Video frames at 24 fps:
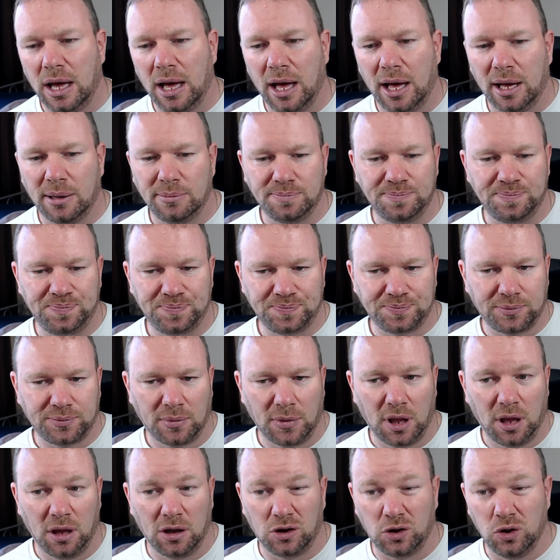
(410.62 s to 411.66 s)
Um,
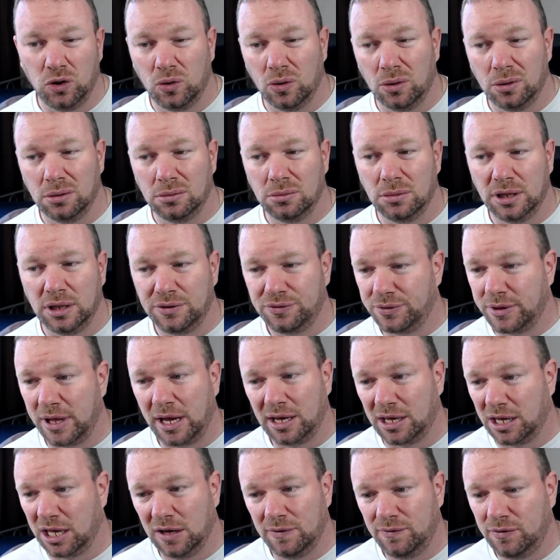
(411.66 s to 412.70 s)
Google,
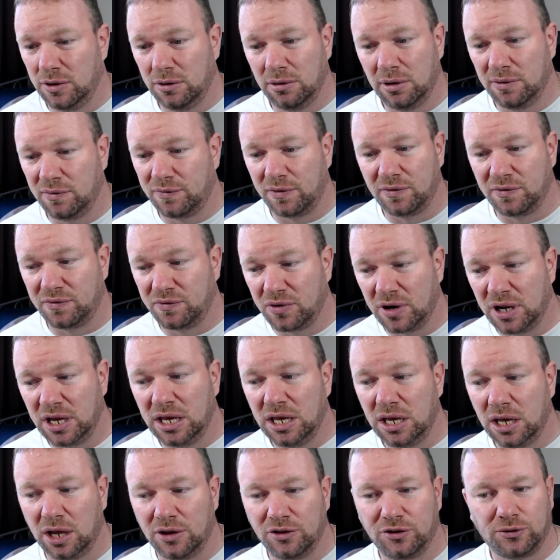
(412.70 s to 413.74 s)
they give you it for
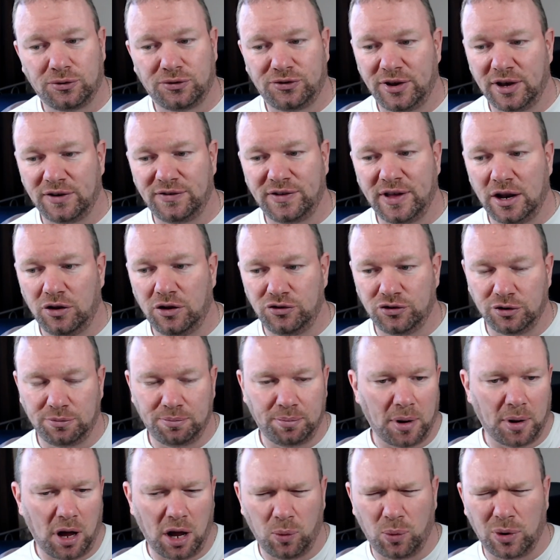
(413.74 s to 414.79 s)
free and
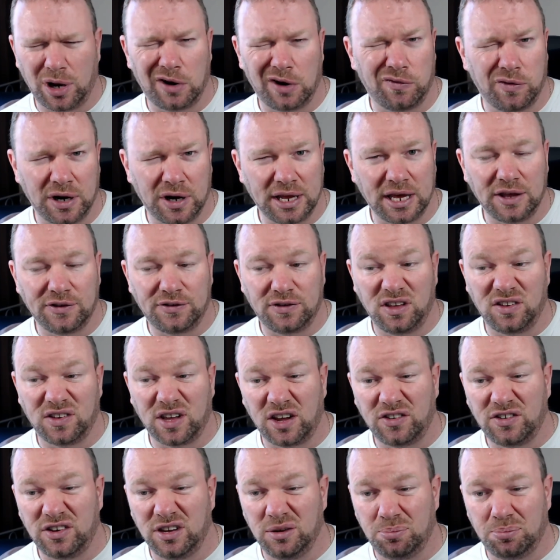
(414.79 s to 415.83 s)
1600 by whatever it is is
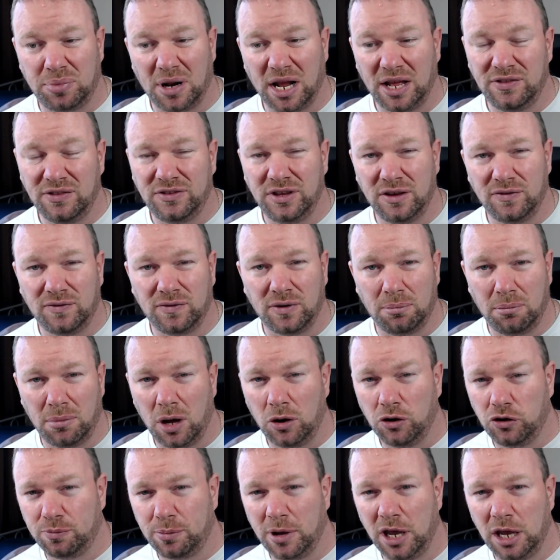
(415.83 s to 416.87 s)
actually plenty for
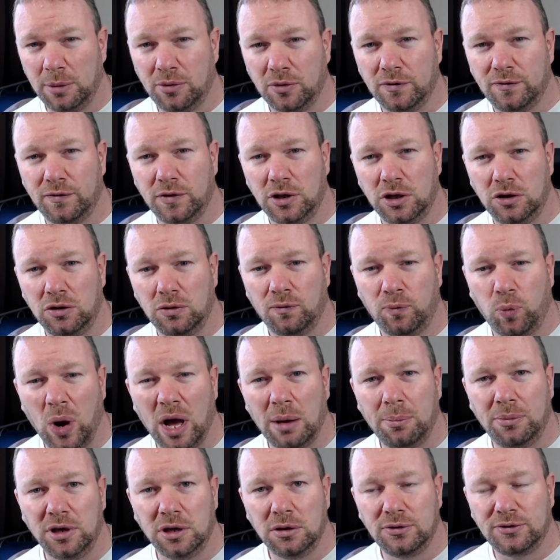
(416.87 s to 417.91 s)
most people for
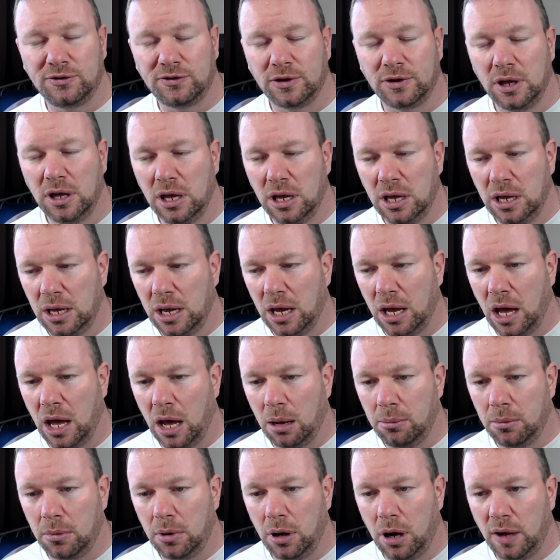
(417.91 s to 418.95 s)
web use.
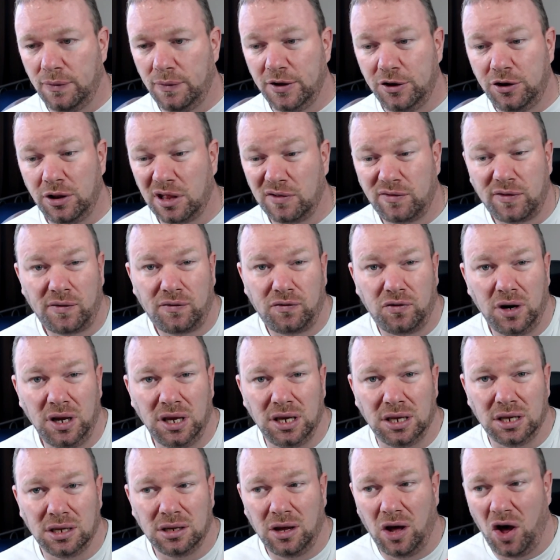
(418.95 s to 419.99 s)
Um, and they do that for
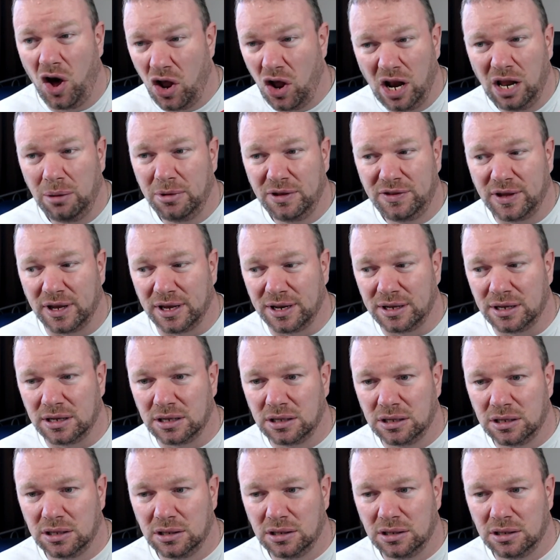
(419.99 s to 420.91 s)
free, unlimited,